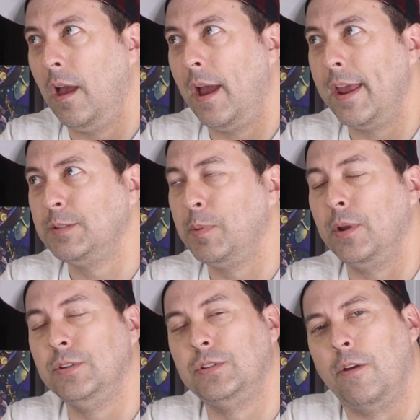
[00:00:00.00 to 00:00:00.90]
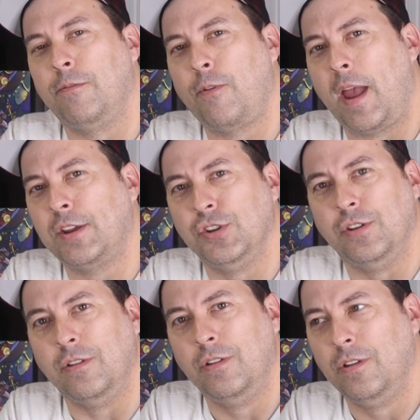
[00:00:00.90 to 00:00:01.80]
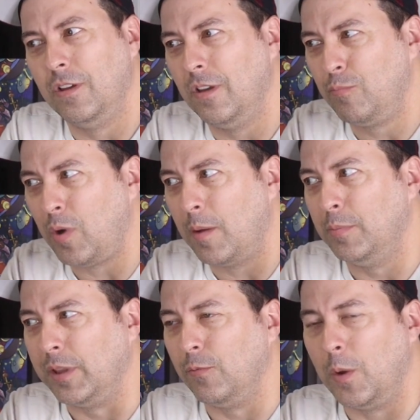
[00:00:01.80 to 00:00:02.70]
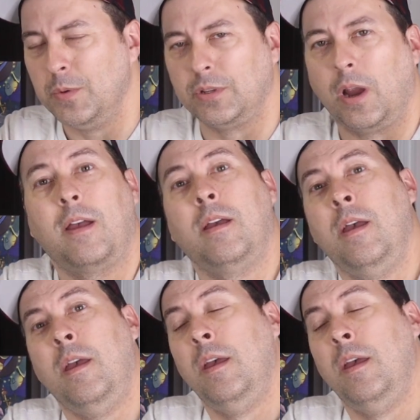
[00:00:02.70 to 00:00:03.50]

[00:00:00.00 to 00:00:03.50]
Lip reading: I experienced a fraction, probably, of what was there.